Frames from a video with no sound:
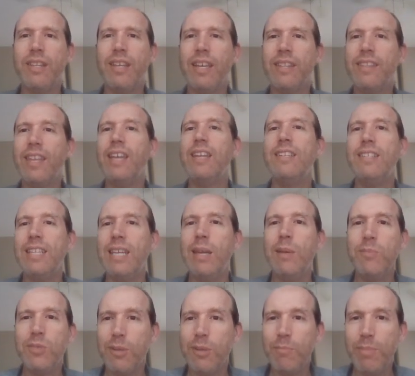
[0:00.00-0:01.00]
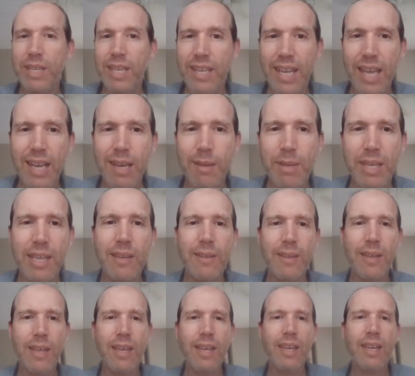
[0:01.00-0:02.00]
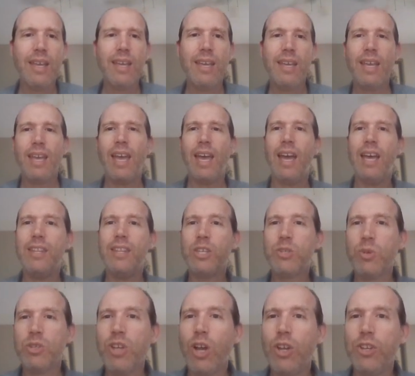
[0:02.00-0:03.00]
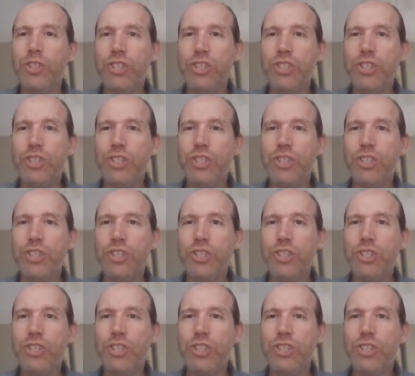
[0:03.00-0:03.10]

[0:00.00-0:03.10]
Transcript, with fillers: that they deem to be an enemy. And this was all